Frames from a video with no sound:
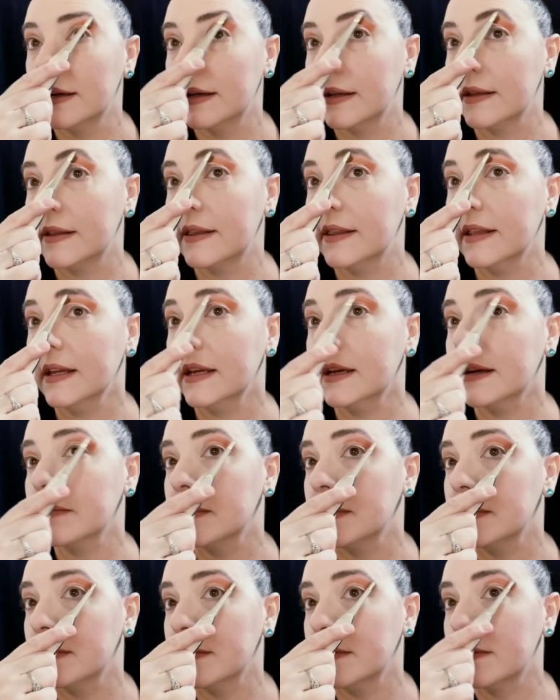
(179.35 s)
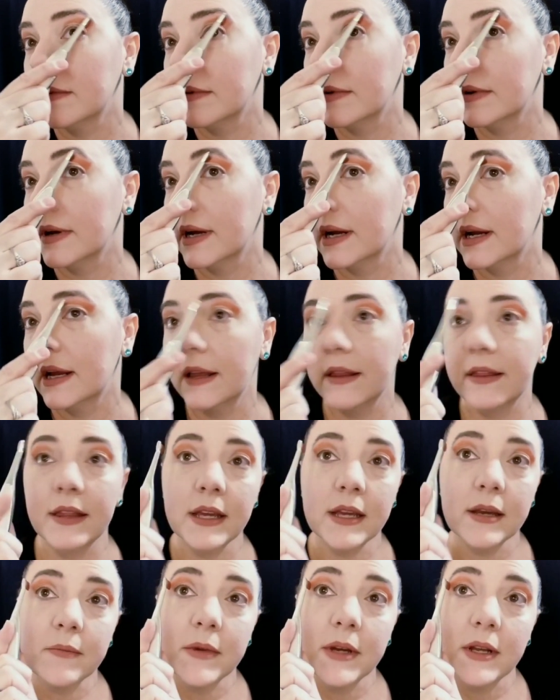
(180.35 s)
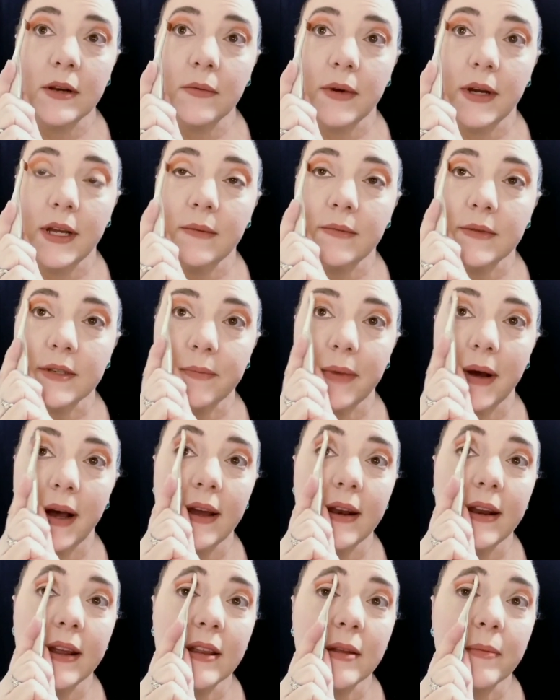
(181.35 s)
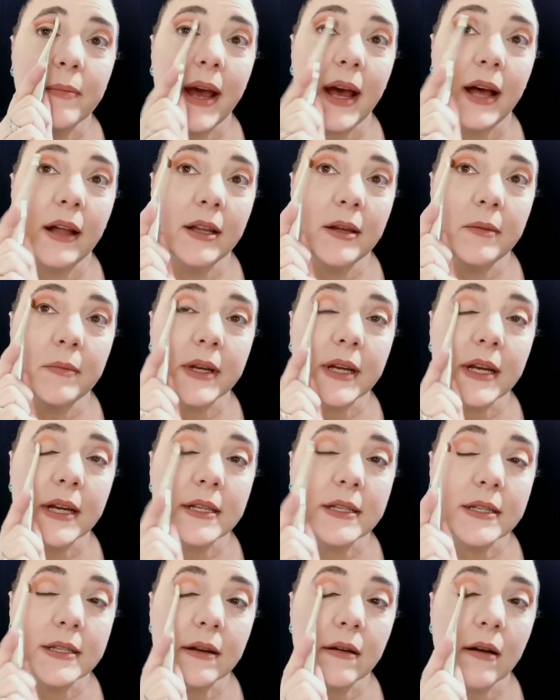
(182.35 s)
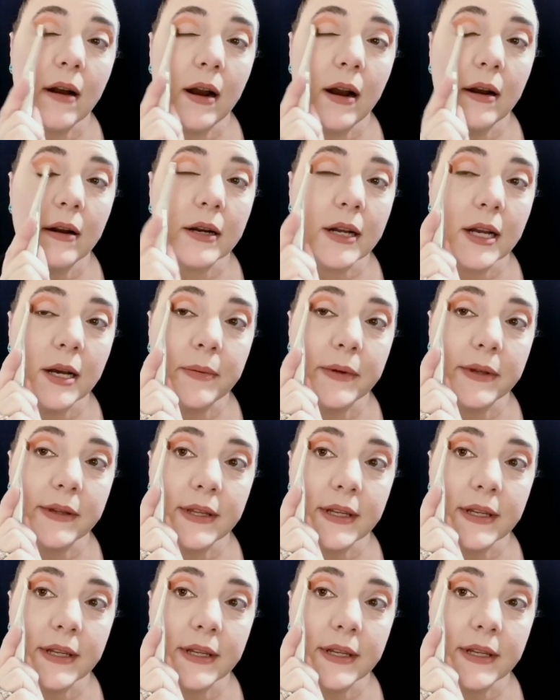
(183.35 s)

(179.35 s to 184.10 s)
I think I'm going to wind up depotting the palette because there are a couple